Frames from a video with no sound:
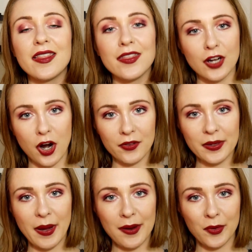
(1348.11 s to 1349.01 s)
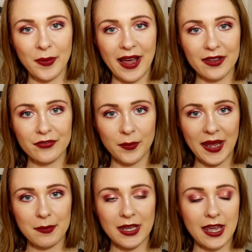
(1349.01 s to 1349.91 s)
The Carly Bible palette from
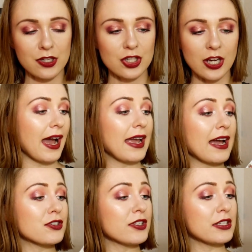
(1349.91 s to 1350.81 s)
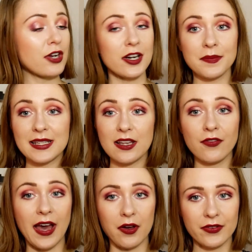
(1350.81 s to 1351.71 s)
ABH. I actually talked
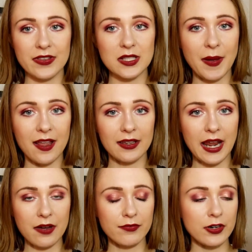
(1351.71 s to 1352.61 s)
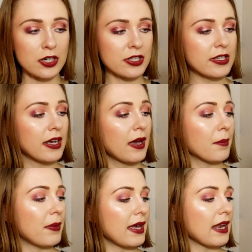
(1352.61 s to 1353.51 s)
myself out of this palette at first,
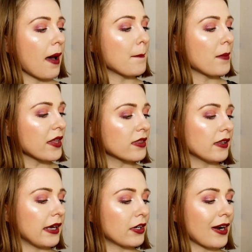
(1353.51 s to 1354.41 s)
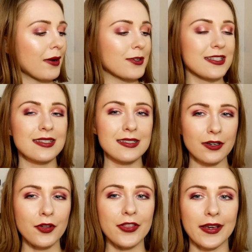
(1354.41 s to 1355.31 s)
but a month later I was
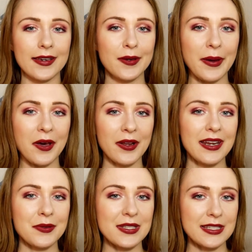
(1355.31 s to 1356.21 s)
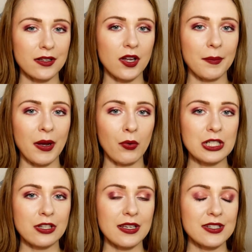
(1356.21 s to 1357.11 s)
still thinking about it and it was still on my
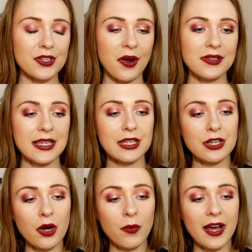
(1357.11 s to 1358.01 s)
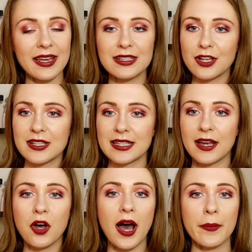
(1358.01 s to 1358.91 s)
wish list. So I was like, you know what? It's on
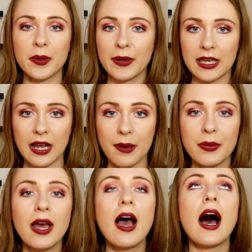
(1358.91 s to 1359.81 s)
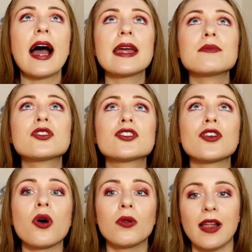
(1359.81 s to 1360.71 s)
sale. I'm gonna pick it up. I am
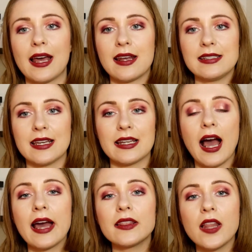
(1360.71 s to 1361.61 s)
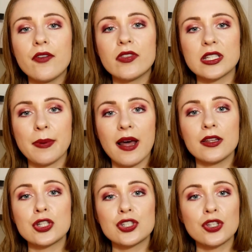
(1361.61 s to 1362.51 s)
so glad I did. I love this
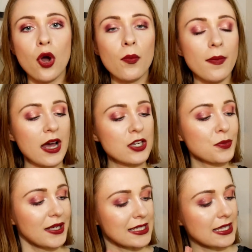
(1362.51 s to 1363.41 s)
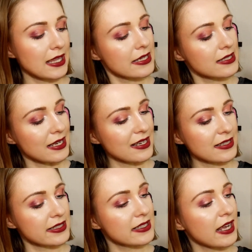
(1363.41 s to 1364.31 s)
palette so much because this
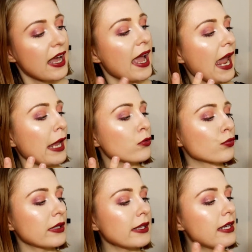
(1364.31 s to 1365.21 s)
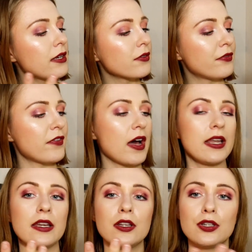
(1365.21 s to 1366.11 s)
is a really
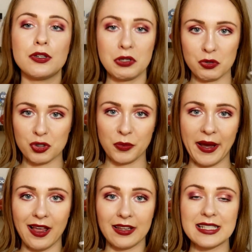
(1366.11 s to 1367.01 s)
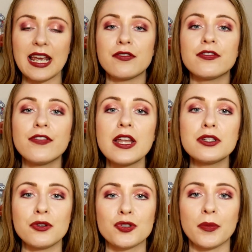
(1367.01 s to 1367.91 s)
fun neutral palette, and fun
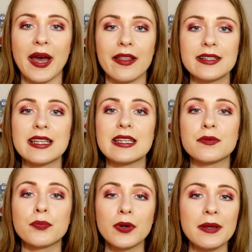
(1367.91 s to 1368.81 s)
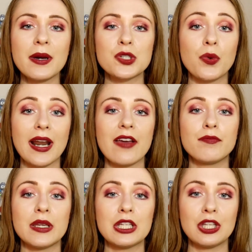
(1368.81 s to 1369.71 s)
neutral palettes is pretty much what I've
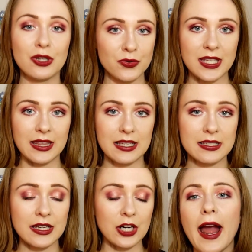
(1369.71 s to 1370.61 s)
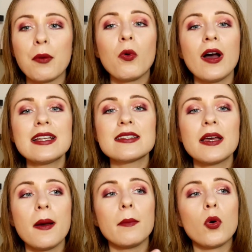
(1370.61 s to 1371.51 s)
been using this I want
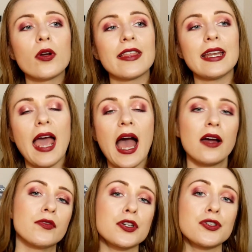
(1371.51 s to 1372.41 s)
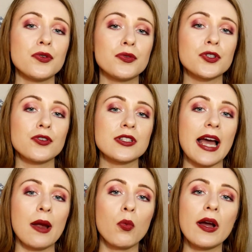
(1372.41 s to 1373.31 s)
more than average neutrals.
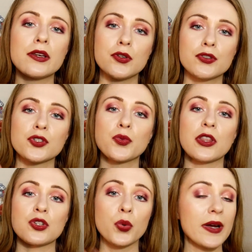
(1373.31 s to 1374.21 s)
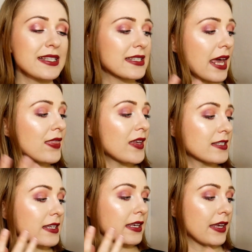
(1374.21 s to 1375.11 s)
I want neutrals with a twist, and
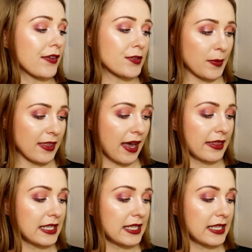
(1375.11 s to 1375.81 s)
this gives me that.